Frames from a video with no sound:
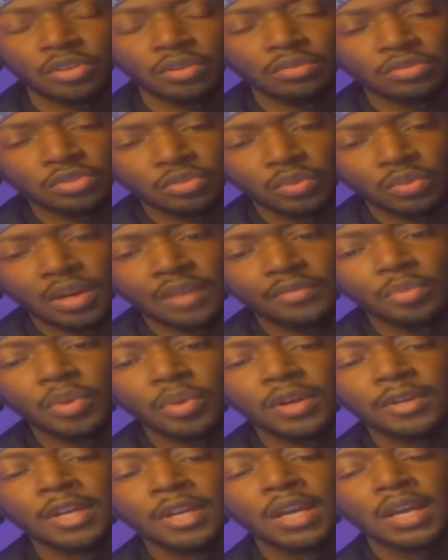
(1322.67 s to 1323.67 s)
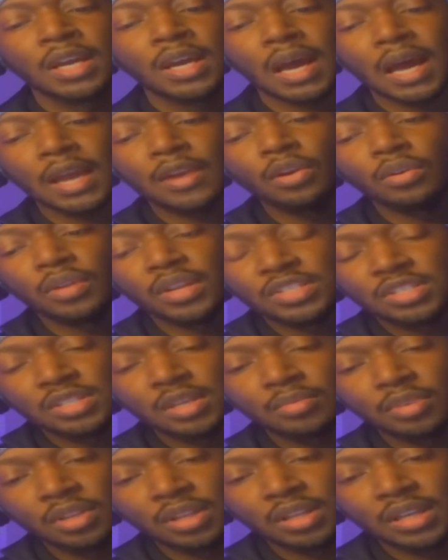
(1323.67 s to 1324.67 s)
or whatever, but I know that's
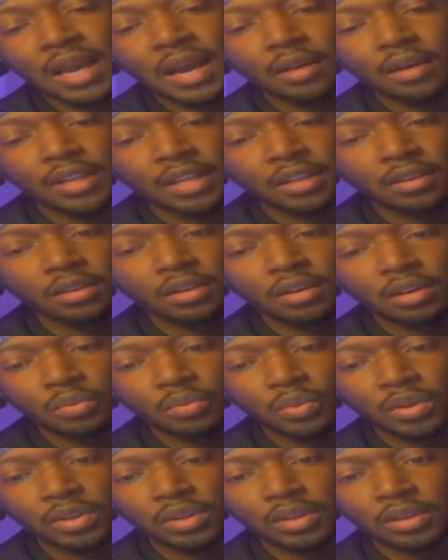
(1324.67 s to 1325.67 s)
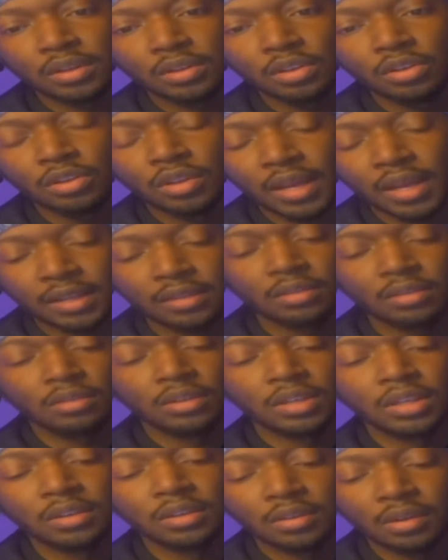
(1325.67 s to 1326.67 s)
typically how they look when you're like the
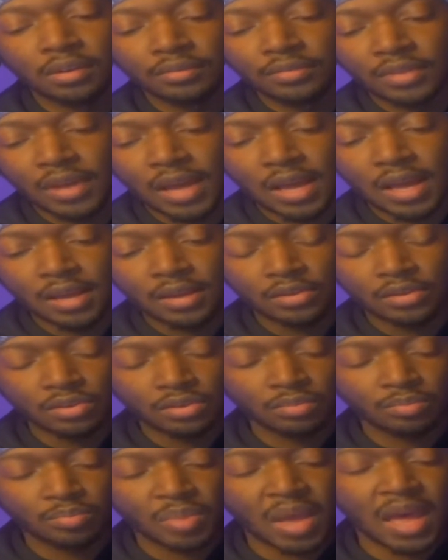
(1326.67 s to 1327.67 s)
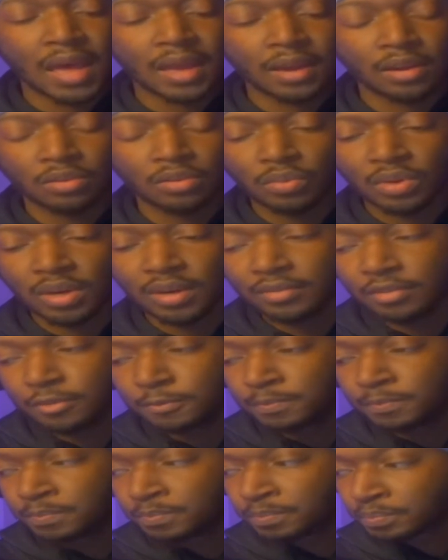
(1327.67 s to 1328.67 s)
leader of that pack or whatever.
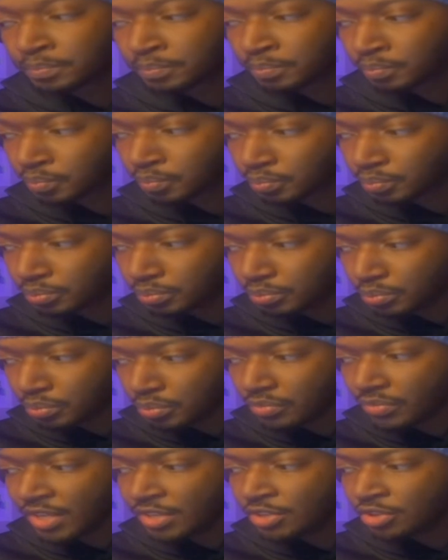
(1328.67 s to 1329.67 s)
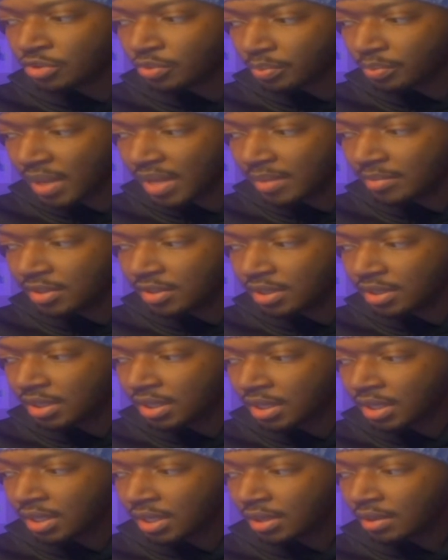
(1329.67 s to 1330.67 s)
So maybe
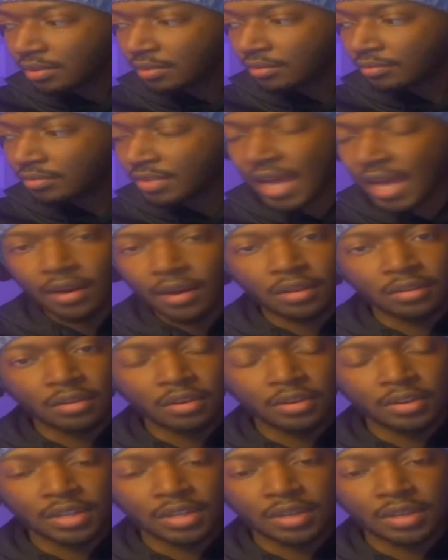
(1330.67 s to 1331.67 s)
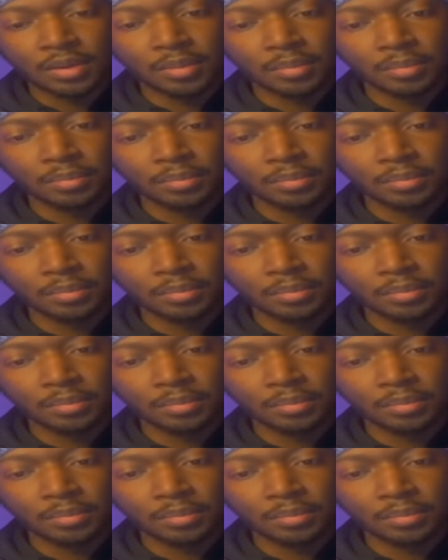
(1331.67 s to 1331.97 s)
that alerted him